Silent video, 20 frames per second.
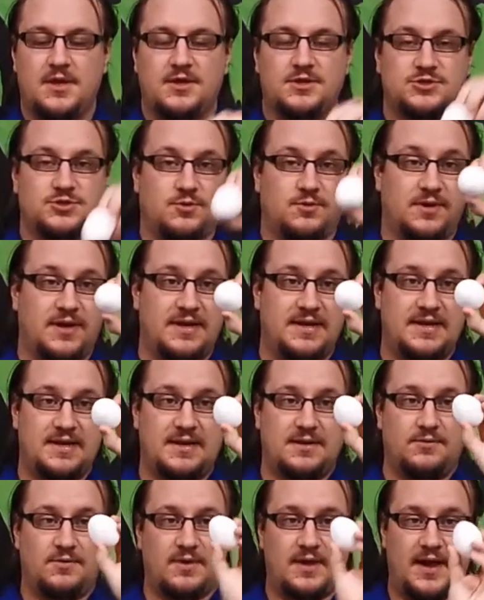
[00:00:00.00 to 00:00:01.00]
So we're getting
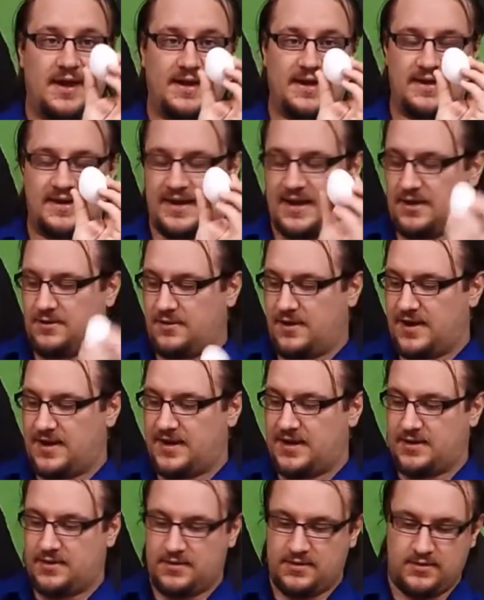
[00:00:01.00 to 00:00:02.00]
it. I got an egg right
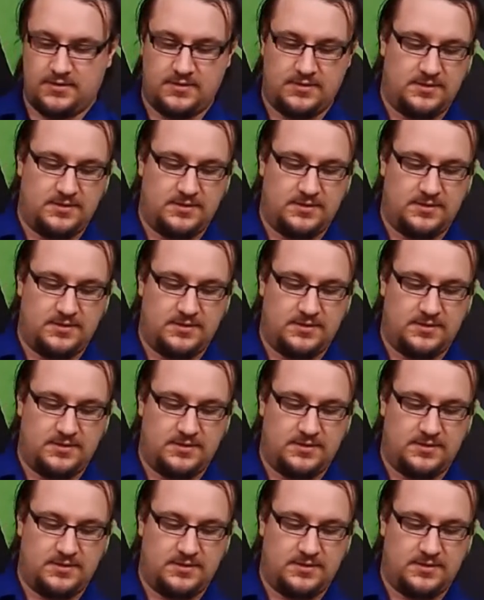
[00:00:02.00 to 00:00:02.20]
here.